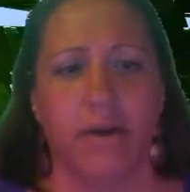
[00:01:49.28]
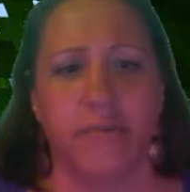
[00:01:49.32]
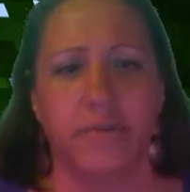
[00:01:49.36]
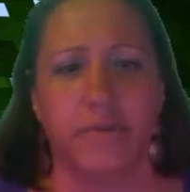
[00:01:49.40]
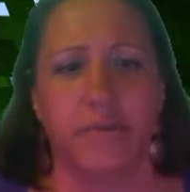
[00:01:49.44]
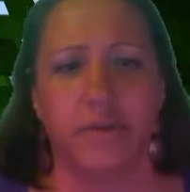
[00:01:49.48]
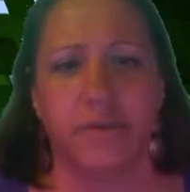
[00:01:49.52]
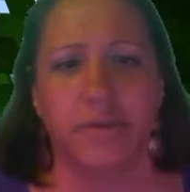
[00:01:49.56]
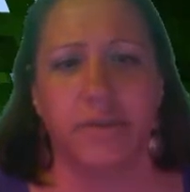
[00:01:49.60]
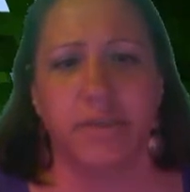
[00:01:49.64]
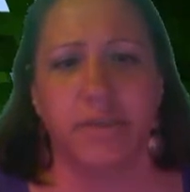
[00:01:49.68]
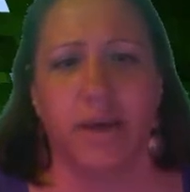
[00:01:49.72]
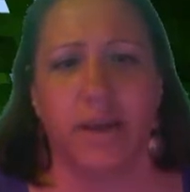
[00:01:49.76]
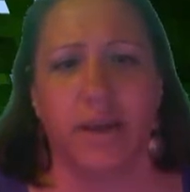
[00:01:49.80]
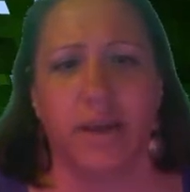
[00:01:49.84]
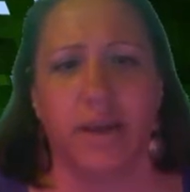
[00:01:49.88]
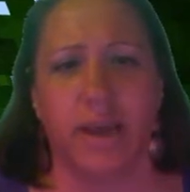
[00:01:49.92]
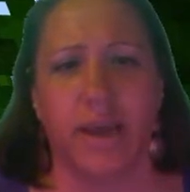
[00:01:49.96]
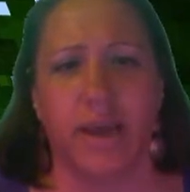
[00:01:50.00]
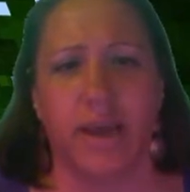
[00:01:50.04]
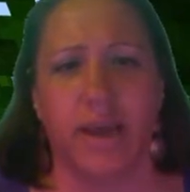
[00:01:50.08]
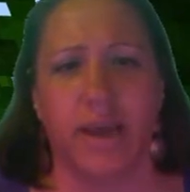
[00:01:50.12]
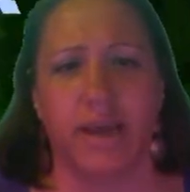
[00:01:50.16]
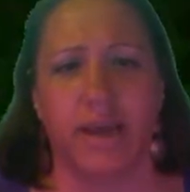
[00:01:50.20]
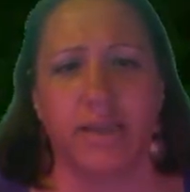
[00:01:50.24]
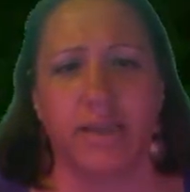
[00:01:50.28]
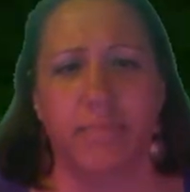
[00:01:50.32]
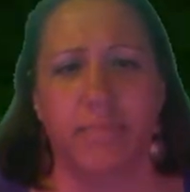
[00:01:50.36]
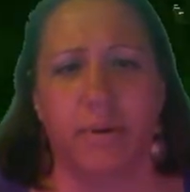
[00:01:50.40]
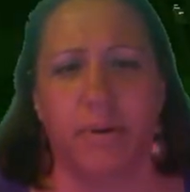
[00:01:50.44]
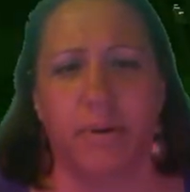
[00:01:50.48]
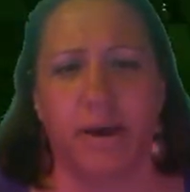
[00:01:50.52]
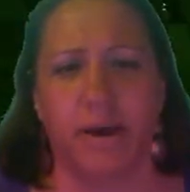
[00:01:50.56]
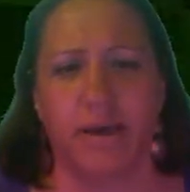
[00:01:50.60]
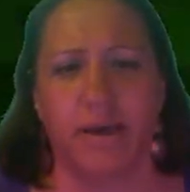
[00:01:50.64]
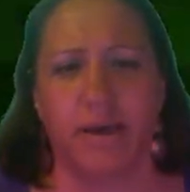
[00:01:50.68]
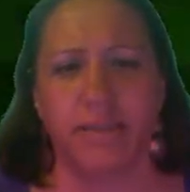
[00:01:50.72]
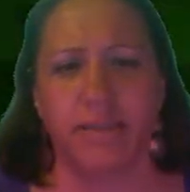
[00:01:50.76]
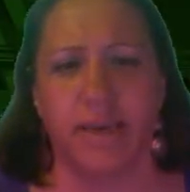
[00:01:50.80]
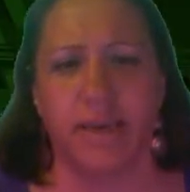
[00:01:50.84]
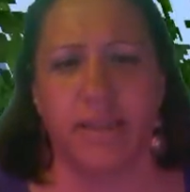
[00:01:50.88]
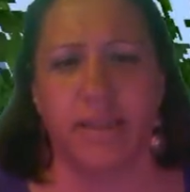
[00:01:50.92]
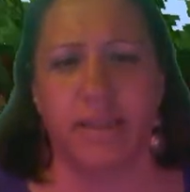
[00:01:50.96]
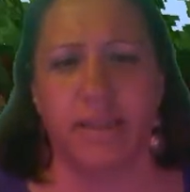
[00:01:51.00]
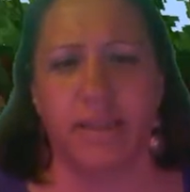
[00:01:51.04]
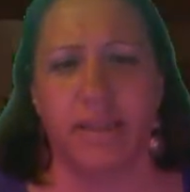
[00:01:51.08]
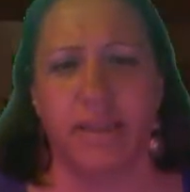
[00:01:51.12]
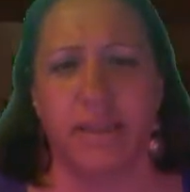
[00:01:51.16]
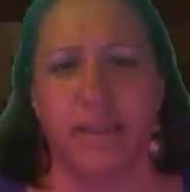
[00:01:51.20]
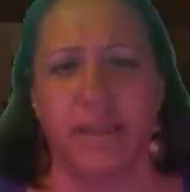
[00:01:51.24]
you'll see on an Xbox. I
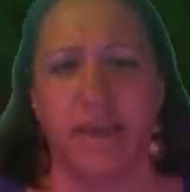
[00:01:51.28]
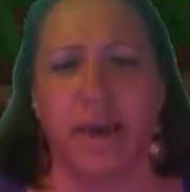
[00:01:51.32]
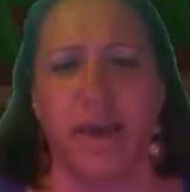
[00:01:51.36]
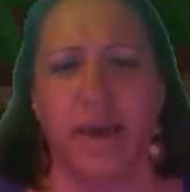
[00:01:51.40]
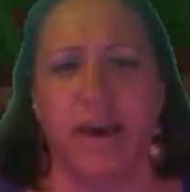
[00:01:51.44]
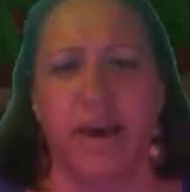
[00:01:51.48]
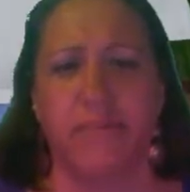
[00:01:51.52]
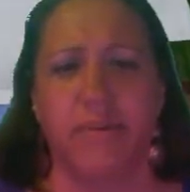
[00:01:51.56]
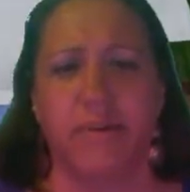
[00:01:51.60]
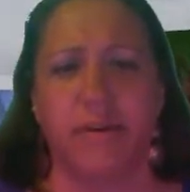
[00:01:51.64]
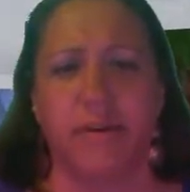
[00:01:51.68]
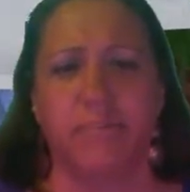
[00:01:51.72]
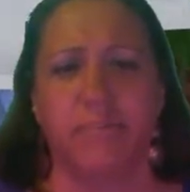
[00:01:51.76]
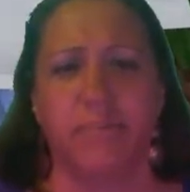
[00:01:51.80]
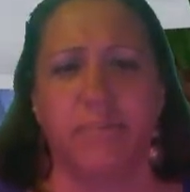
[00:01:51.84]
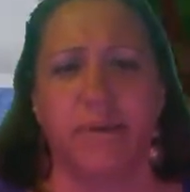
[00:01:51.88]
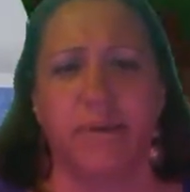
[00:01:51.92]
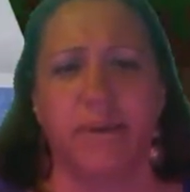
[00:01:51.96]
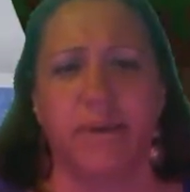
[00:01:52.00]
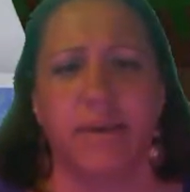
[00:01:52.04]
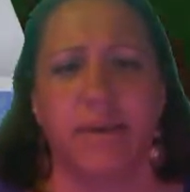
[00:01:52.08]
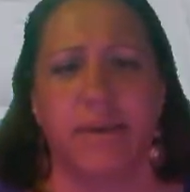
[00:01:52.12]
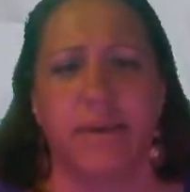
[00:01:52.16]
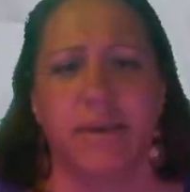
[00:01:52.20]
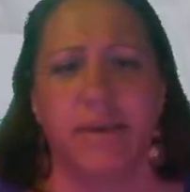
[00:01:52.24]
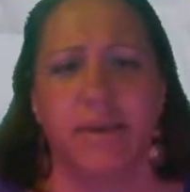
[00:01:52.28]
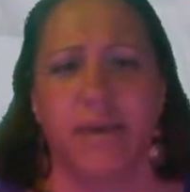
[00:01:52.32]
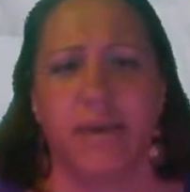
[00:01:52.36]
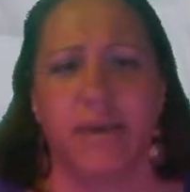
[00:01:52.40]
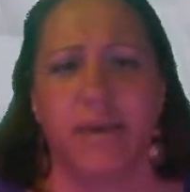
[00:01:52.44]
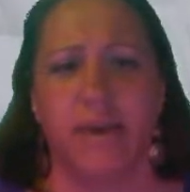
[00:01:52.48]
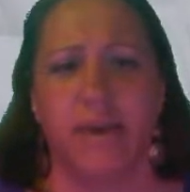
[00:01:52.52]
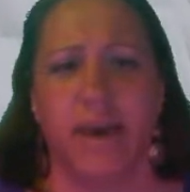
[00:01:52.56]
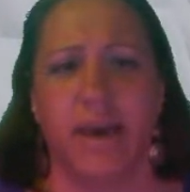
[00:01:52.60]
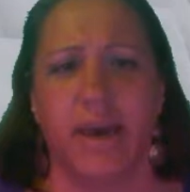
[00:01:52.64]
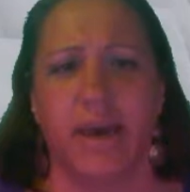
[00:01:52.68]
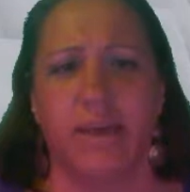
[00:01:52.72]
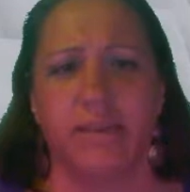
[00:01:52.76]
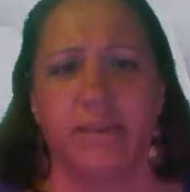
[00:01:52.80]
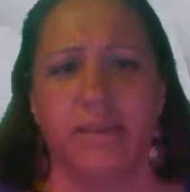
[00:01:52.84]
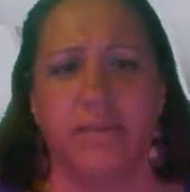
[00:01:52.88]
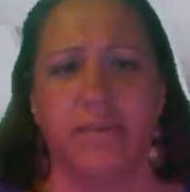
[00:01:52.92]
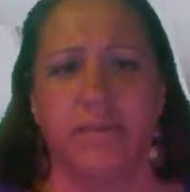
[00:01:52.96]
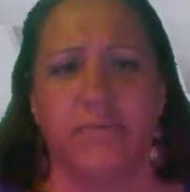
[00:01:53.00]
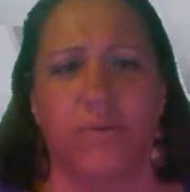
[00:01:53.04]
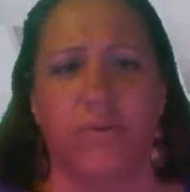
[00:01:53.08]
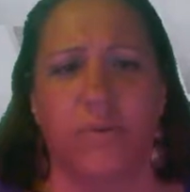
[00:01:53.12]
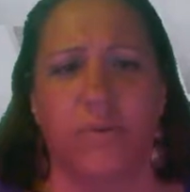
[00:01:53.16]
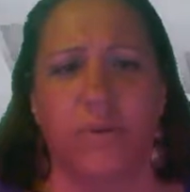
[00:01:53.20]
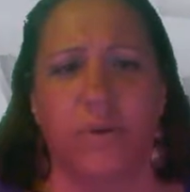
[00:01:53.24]
think they have it on
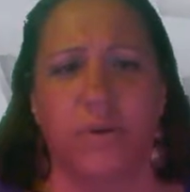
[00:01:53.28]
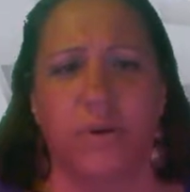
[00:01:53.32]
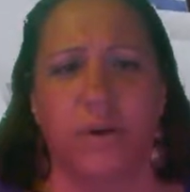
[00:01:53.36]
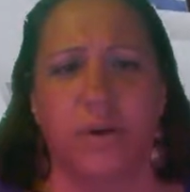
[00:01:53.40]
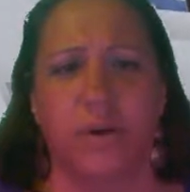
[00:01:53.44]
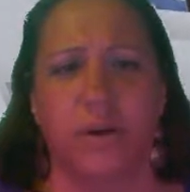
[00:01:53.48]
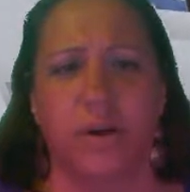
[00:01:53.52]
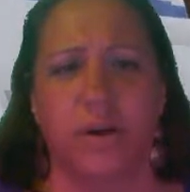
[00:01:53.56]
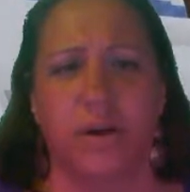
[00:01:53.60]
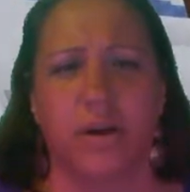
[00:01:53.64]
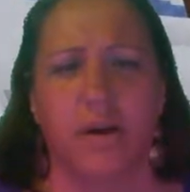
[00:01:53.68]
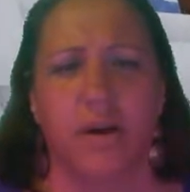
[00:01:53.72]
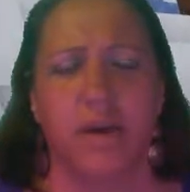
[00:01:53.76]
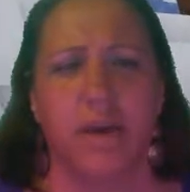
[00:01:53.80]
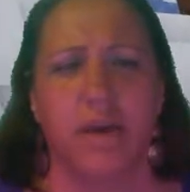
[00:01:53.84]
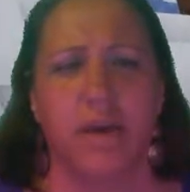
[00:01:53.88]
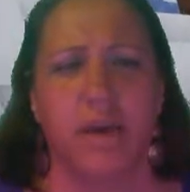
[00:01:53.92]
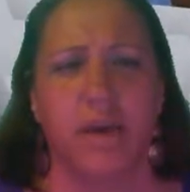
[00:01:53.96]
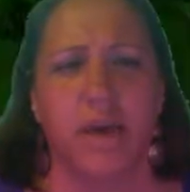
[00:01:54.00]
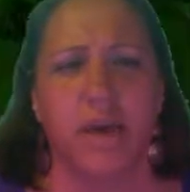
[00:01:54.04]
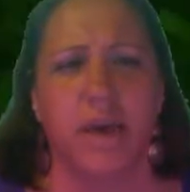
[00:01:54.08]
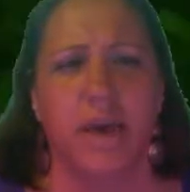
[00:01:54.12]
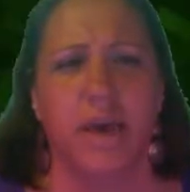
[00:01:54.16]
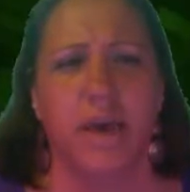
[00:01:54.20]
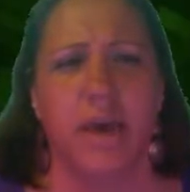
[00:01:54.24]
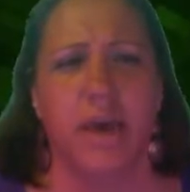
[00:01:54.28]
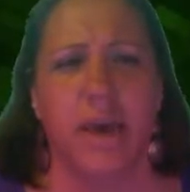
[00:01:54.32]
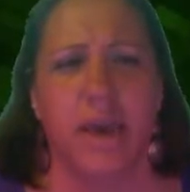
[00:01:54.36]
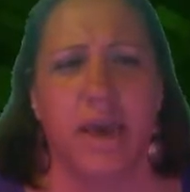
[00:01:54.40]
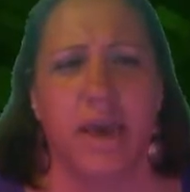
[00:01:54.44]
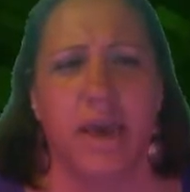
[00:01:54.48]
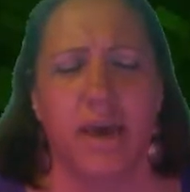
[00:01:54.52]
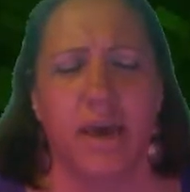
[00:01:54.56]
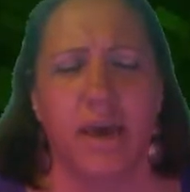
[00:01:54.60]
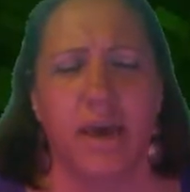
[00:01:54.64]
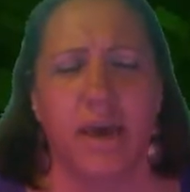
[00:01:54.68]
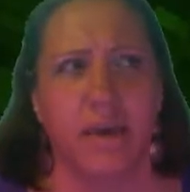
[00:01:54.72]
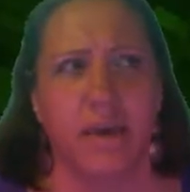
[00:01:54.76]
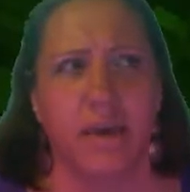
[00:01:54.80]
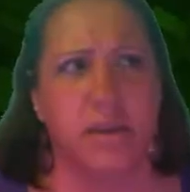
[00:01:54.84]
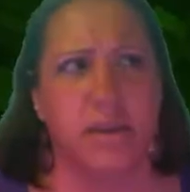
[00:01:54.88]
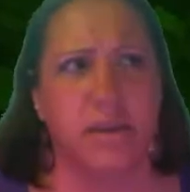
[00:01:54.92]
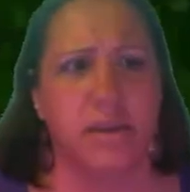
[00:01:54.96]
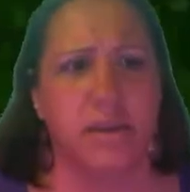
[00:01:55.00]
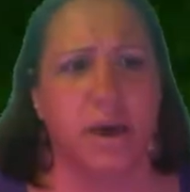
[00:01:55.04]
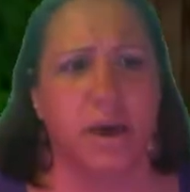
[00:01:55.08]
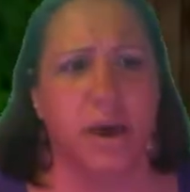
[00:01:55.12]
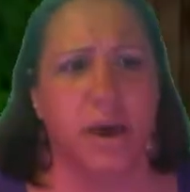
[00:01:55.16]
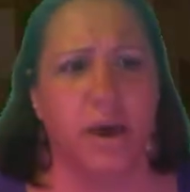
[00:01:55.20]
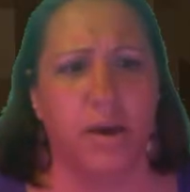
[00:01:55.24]
PS4. And
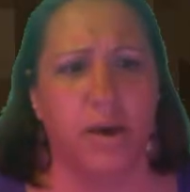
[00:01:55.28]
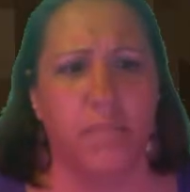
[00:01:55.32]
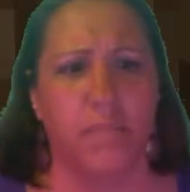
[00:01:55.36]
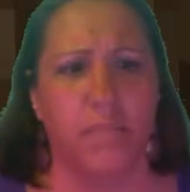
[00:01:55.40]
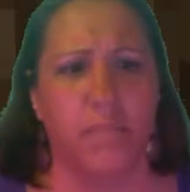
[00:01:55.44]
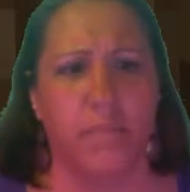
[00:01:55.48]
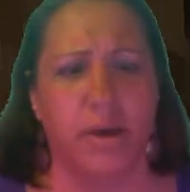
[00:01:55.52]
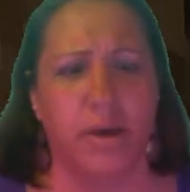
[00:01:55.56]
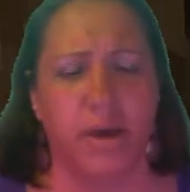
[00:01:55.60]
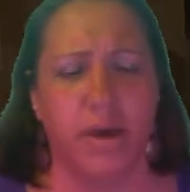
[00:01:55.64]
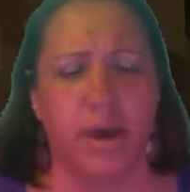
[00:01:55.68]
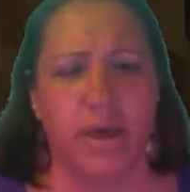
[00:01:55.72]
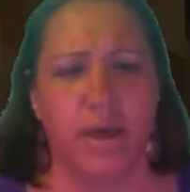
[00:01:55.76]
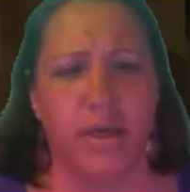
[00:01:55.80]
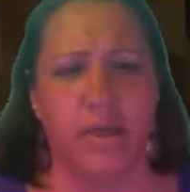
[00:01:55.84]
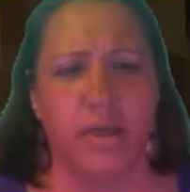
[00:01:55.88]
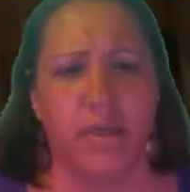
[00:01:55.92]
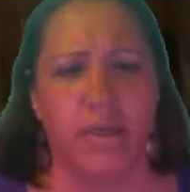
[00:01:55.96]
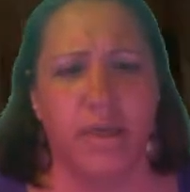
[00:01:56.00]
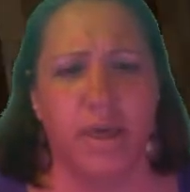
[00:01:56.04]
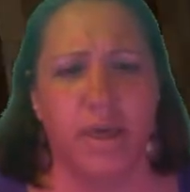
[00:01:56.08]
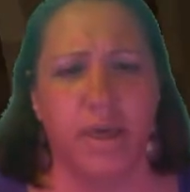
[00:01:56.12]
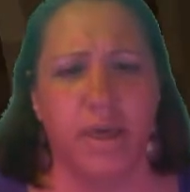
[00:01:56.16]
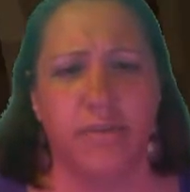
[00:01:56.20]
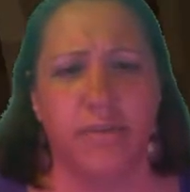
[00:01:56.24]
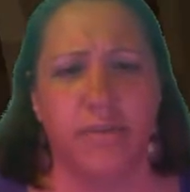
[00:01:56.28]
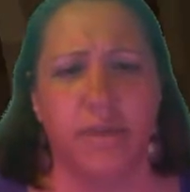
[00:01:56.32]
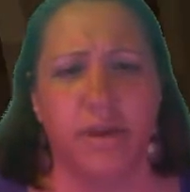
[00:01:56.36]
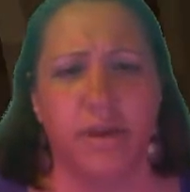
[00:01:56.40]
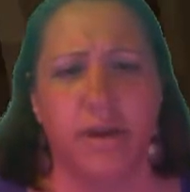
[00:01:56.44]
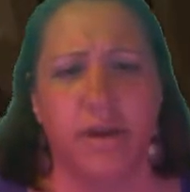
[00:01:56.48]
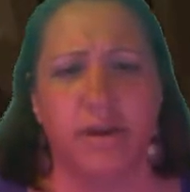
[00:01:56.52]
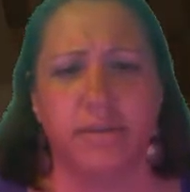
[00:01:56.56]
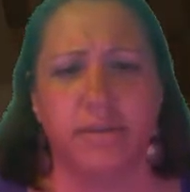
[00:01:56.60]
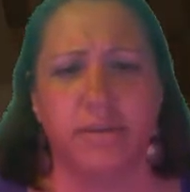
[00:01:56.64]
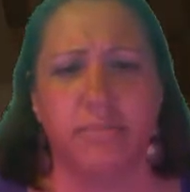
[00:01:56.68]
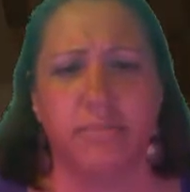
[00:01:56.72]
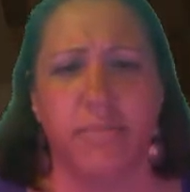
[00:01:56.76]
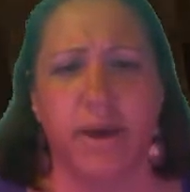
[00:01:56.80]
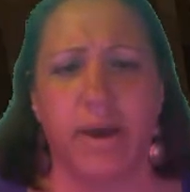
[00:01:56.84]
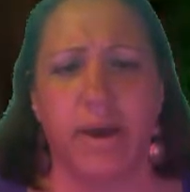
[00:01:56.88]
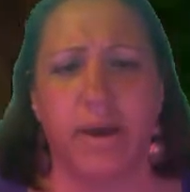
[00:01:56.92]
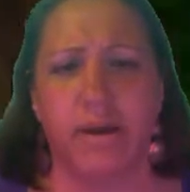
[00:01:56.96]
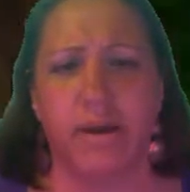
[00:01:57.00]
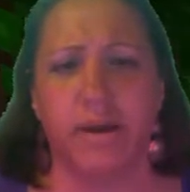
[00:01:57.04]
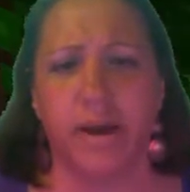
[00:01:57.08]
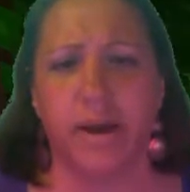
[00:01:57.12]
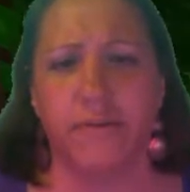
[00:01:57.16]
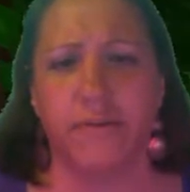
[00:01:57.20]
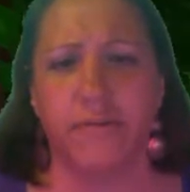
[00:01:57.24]
then there's
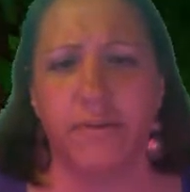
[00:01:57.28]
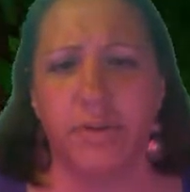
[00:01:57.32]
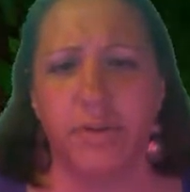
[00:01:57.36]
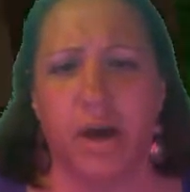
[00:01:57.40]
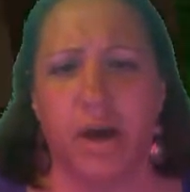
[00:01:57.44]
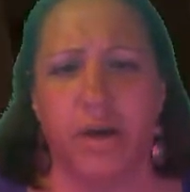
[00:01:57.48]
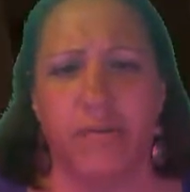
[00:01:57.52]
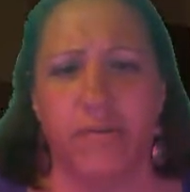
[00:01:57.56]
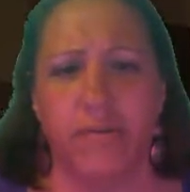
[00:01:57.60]
Minecraft Java